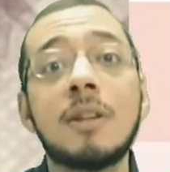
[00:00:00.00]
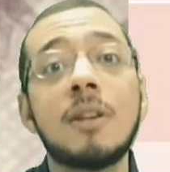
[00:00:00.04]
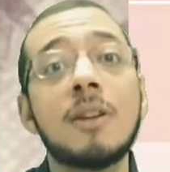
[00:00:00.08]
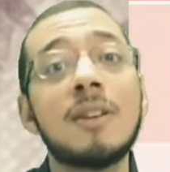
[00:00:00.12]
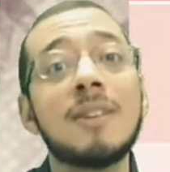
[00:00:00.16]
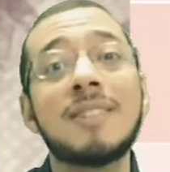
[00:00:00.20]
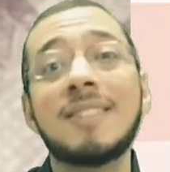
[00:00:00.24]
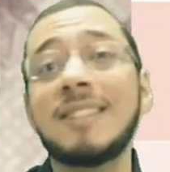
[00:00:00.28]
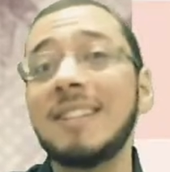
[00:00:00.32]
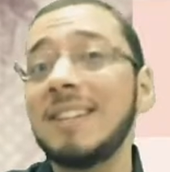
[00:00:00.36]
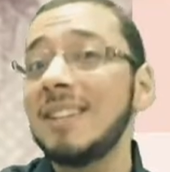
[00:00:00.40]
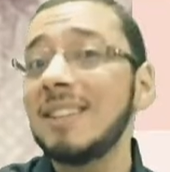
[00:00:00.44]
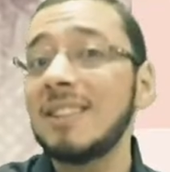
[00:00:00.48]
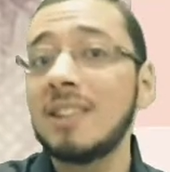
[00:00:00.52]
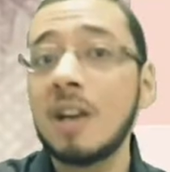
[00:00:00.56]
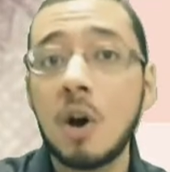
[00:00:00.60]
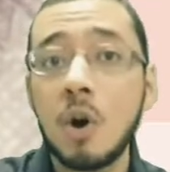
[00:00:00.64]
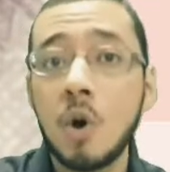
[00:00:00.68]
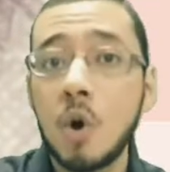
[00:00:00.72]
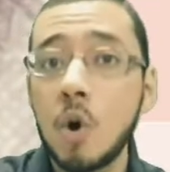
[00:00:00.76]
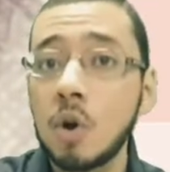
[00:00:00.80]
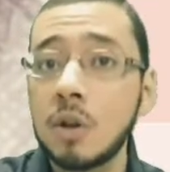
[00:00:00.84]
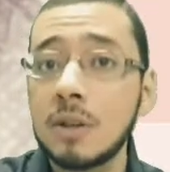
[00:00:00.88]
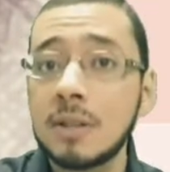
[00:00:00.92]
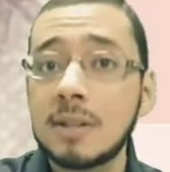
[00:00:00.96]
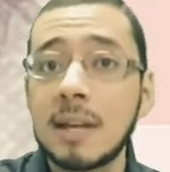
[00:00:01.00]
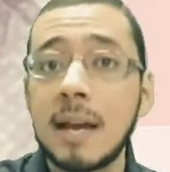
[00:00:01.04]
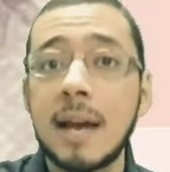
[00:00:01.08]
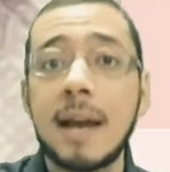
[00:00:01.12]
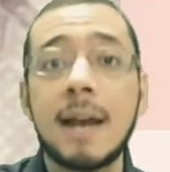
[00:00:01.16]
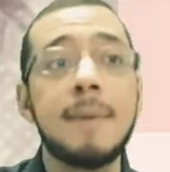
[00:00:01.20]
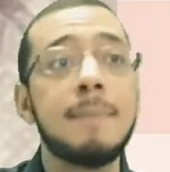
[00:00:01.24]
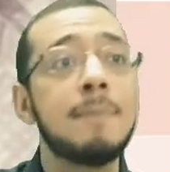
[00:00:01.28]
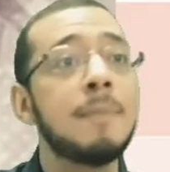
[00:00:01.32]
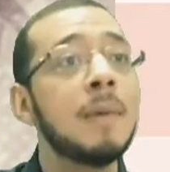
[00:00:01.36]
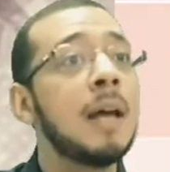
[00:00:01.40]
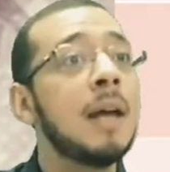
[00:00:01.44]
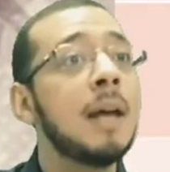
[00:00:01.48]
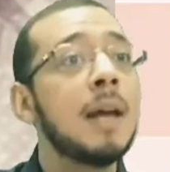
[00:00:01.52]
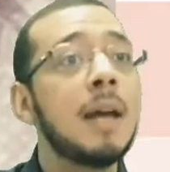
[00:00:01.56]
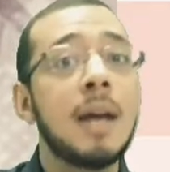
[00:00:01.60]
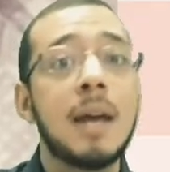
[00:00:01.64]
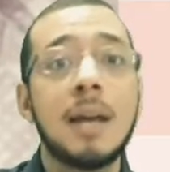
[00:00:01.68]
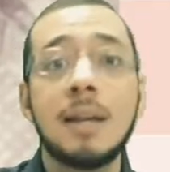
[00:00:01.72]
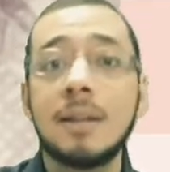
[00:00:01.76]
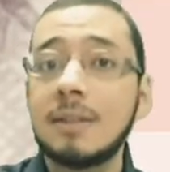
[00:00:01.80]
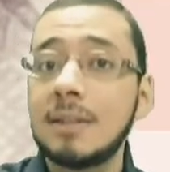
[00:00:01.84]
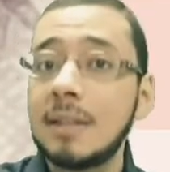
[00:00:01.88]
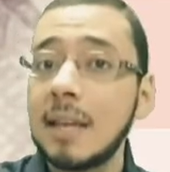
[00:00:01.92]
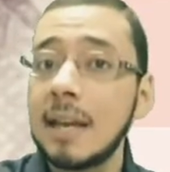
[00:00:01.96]
You'll see it the whole time
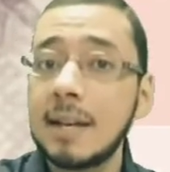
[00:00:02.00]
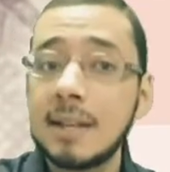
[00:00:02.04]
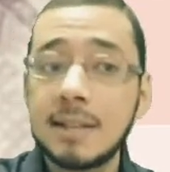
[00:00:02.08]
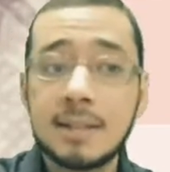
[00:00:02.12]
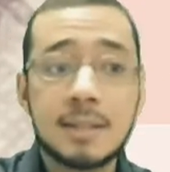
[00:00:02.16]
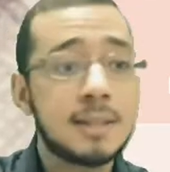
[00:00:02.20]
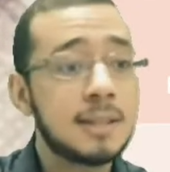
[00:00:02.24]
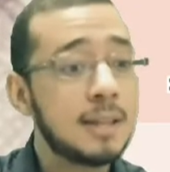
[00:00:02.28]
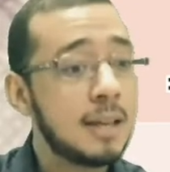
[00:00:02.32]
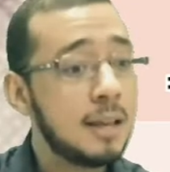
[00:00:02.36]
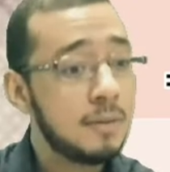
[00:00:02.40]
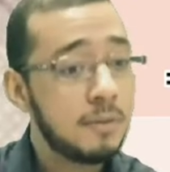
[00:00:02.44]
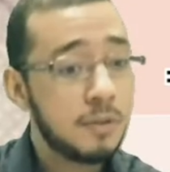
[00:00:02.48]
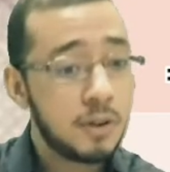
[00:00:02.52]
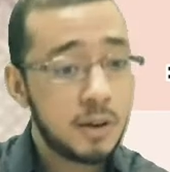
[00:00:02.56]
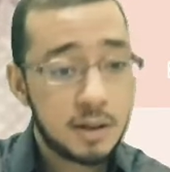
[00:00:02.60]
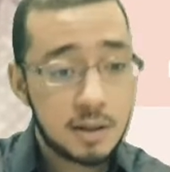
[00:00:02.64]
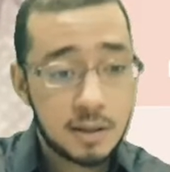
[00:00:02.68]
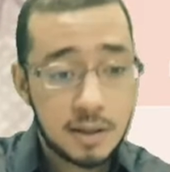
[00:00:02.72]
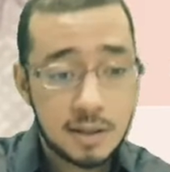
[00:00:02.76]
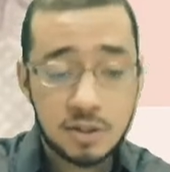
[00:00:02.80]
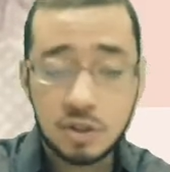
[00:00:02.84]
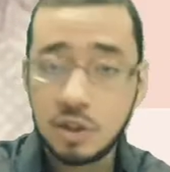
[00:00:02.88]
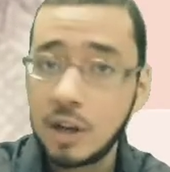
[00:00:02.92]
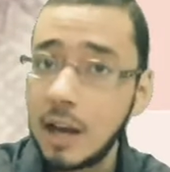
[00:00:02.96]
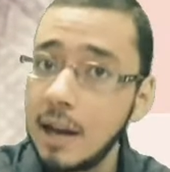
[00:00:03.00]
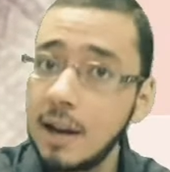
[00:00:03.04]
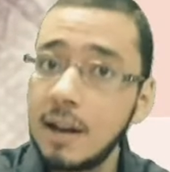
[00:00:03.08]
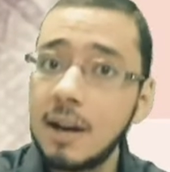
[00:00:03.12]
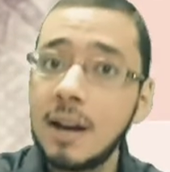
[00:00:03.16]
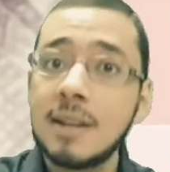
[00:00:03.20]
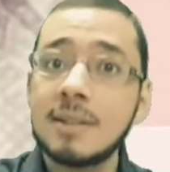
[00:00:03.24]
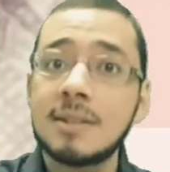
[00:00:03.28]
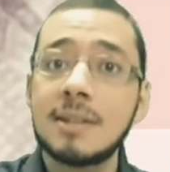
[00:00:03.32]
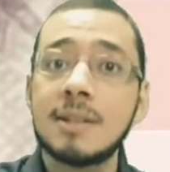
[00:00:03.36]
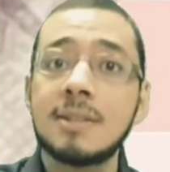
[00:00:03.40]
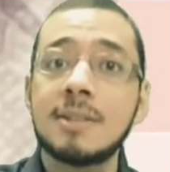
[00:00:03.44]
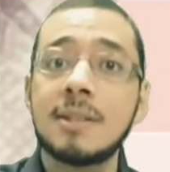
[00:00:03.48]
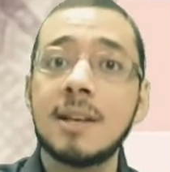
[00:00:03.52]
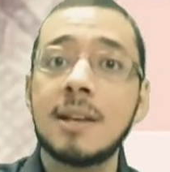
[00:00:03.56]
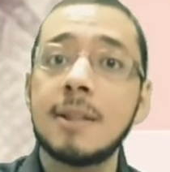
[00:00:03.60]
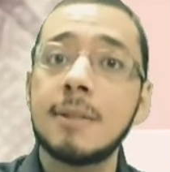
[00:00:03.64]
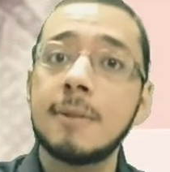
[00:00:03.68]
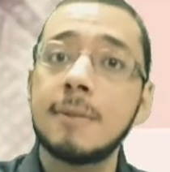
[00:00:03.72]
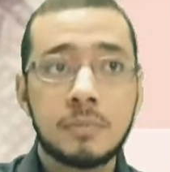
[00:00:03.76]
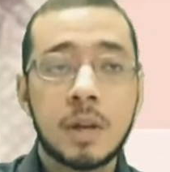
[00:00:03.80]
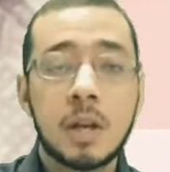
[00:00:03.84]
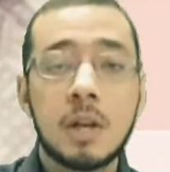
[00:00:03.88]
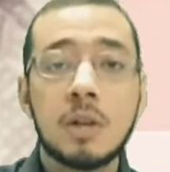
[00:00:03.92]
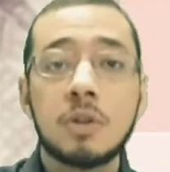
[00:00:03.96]
in text, even in the channel, as I said.